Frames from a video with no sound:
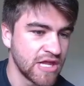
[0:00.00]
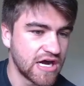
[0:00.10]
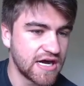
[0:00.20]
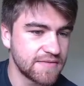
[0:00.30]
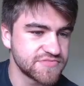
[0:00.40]

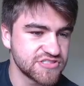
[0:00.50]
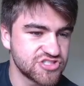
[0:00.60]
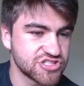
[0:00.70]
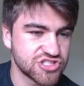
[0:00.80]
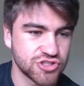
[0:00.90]
Harms is
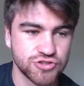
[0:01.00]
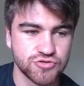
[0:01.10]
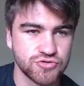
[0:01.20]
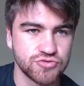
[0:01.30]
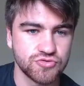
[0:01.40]
just
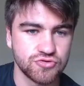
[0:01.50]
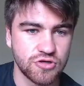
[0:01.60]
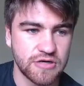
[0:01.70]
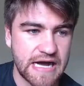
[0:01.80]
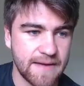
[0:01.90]

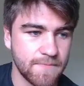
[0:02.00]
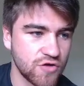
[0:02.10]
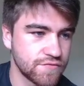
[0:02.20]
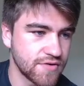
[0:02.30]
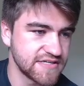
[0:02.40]
too
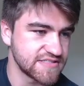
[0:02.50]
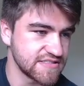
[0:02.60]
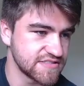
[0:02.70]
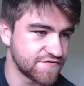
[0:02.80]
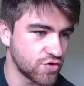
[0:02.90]
overpriced and
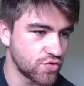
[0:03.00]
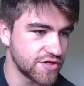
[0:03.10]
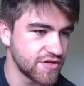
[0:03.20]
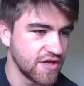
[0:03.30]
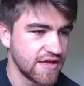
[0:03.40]
he's a forward.